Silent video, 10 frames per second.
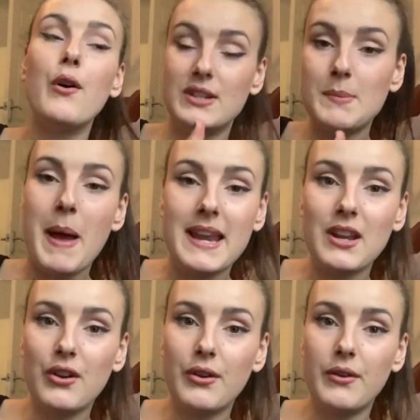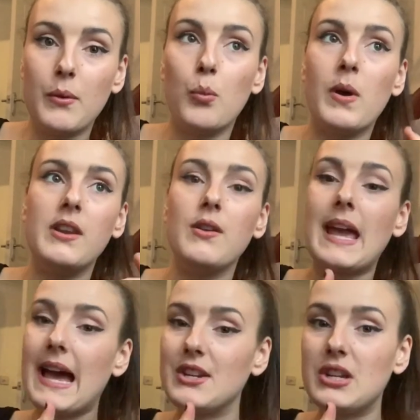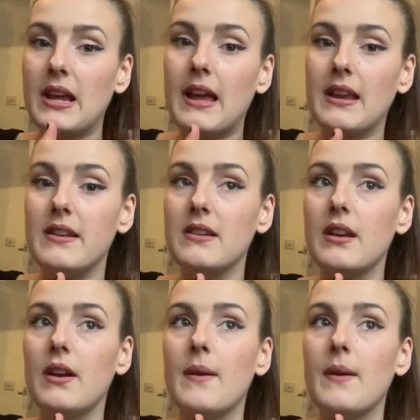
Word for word: depending on when you catch it and